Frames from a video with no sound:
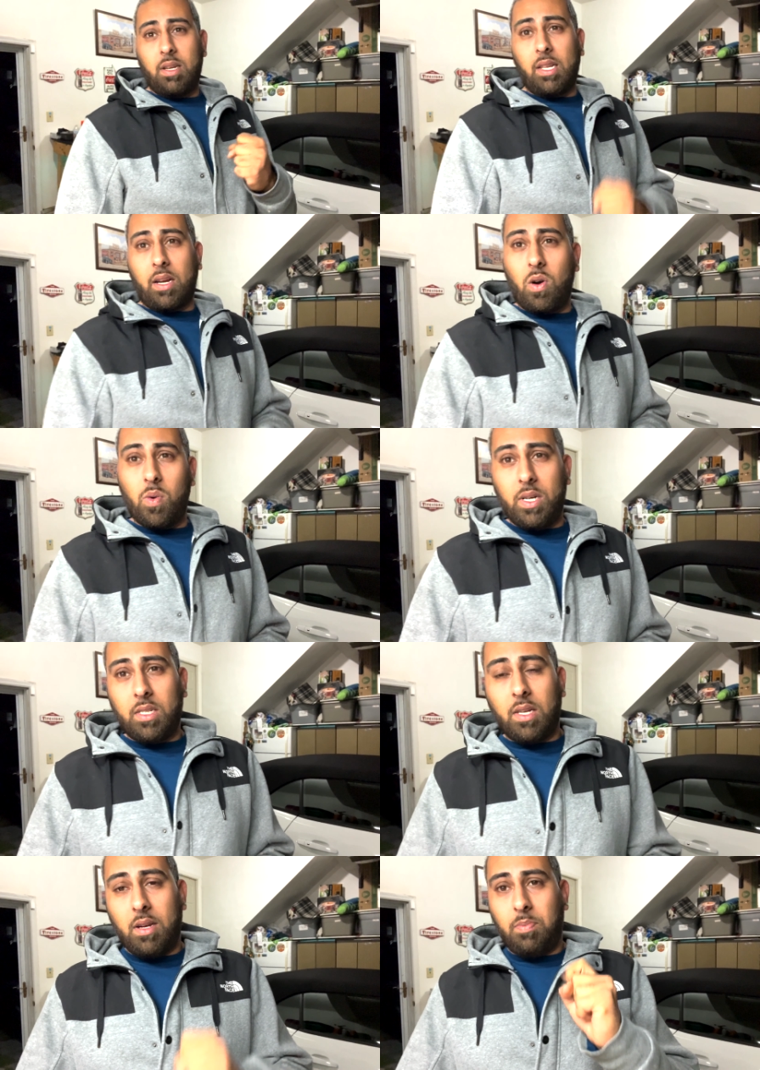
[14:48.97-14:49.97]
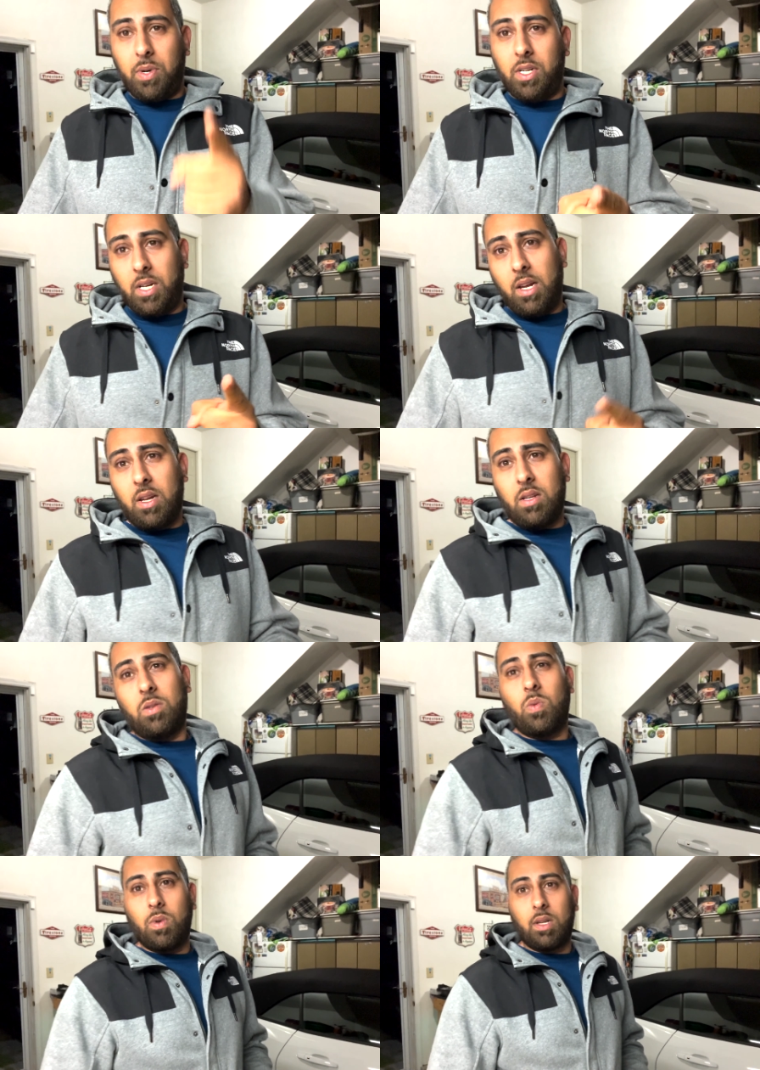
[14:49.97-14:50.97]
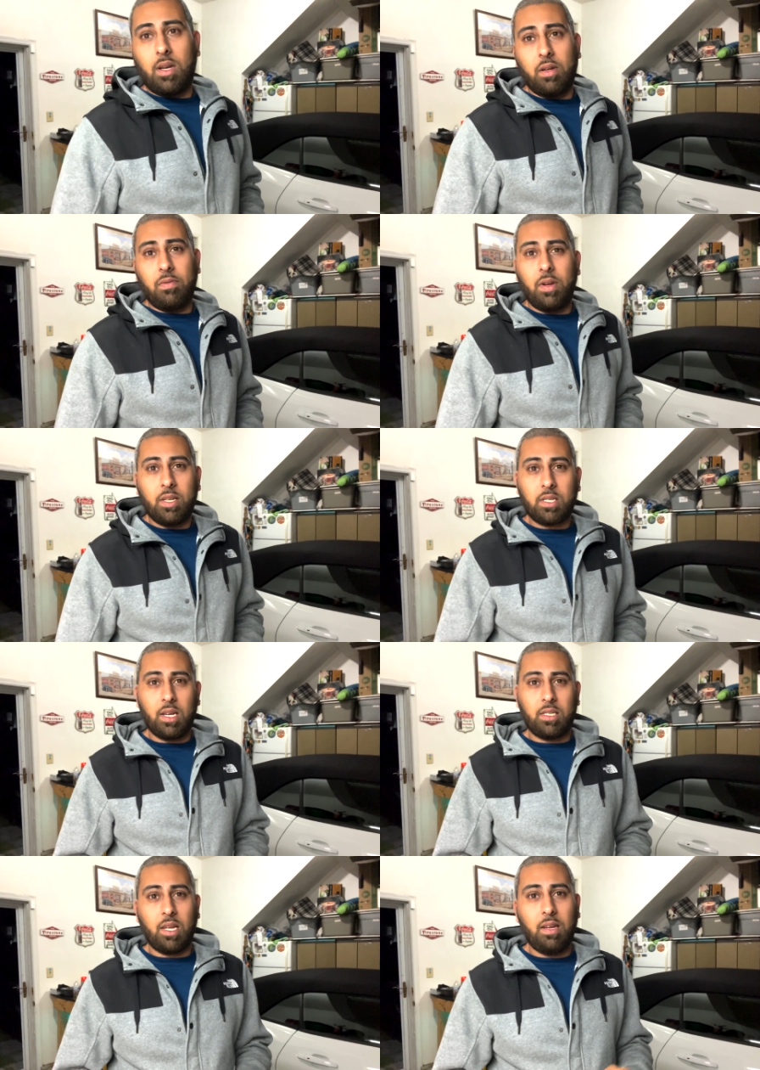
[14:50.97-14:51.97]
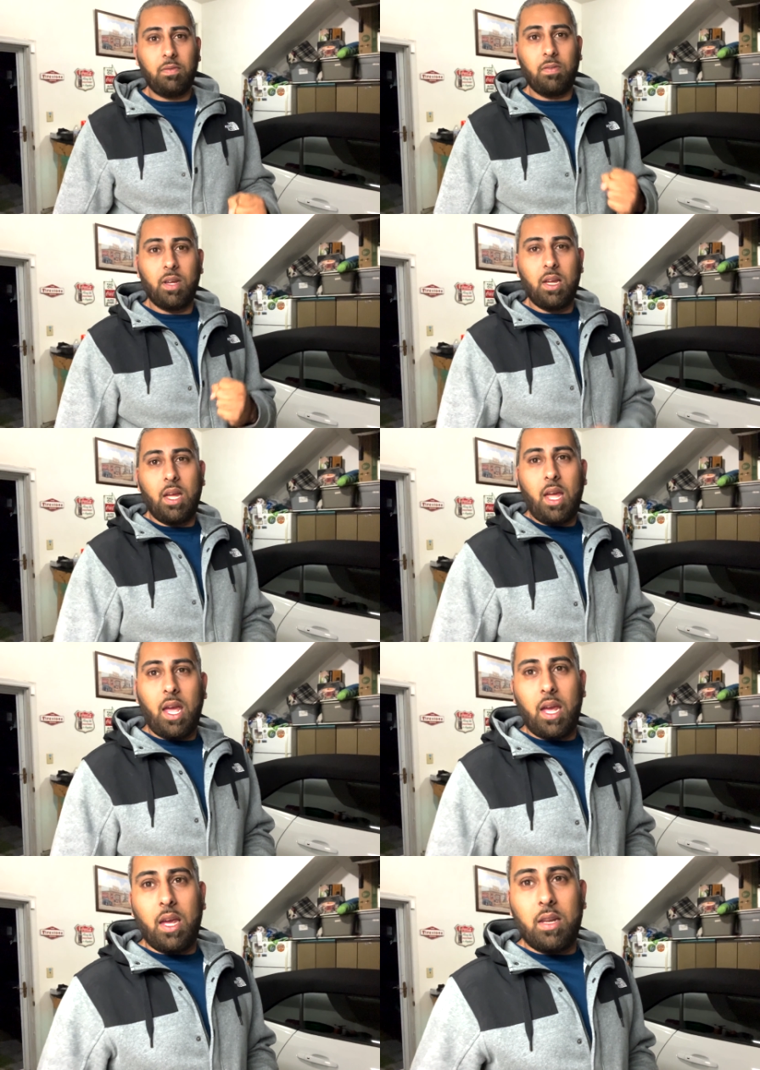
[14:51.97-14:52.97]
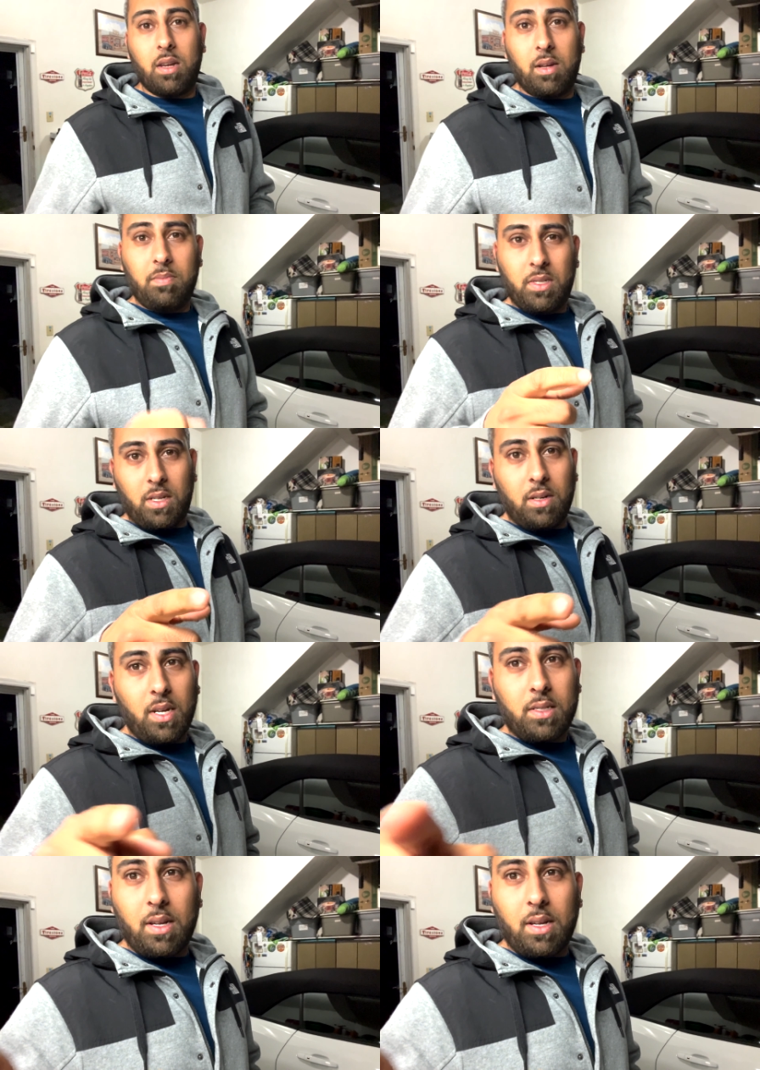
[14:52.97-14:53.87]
Like always, appreciate it. One love, stay safe, and see you next